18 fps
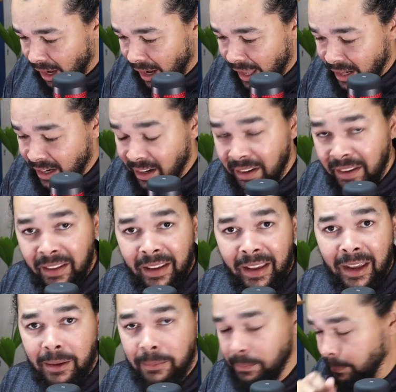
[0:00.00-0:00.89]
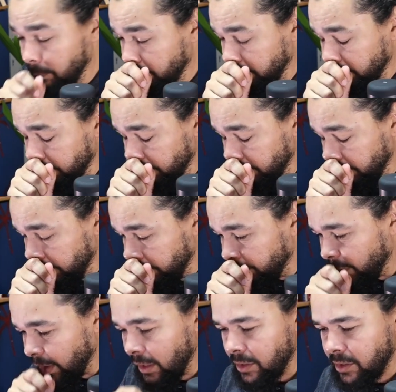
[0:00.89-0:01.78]
editing it.
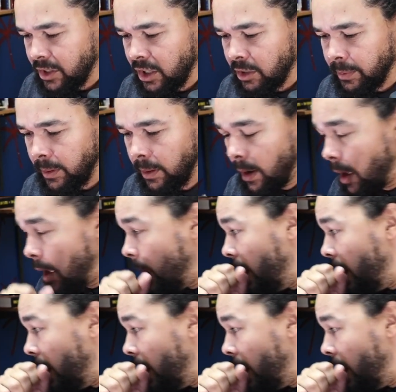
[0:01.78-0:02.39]
Excuse me.